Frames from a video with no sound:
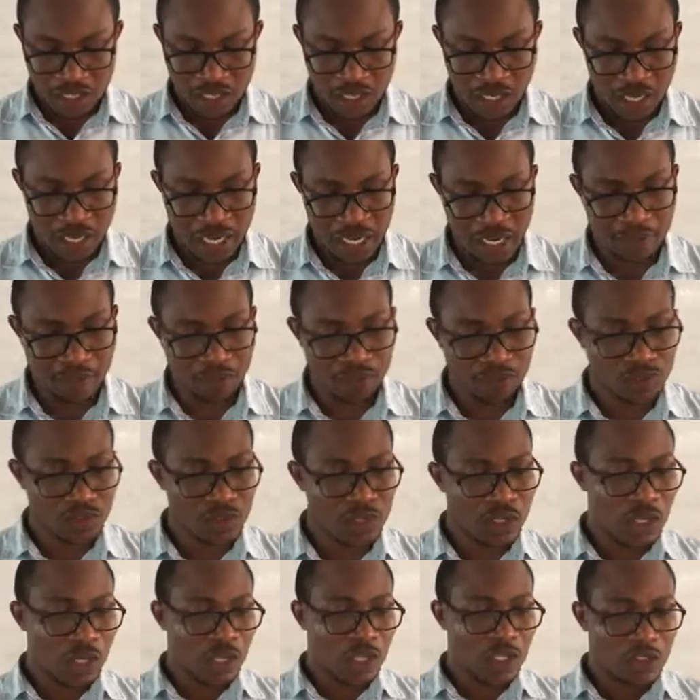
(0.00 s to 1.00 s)
Okay.
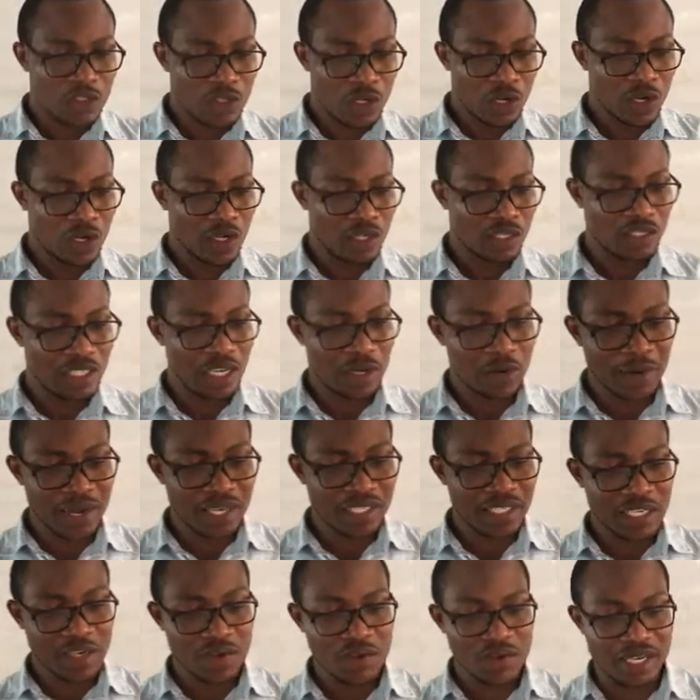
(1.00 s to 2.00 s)
So the
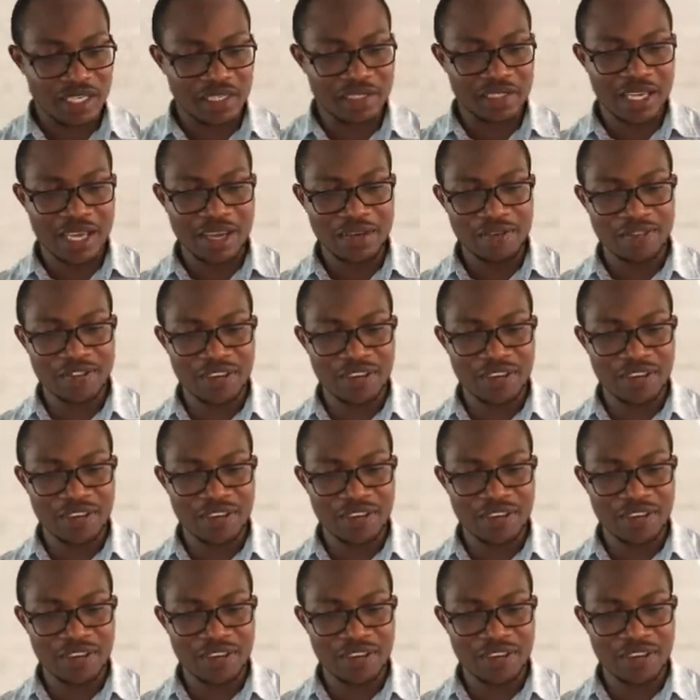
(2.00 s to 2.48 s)
question really says,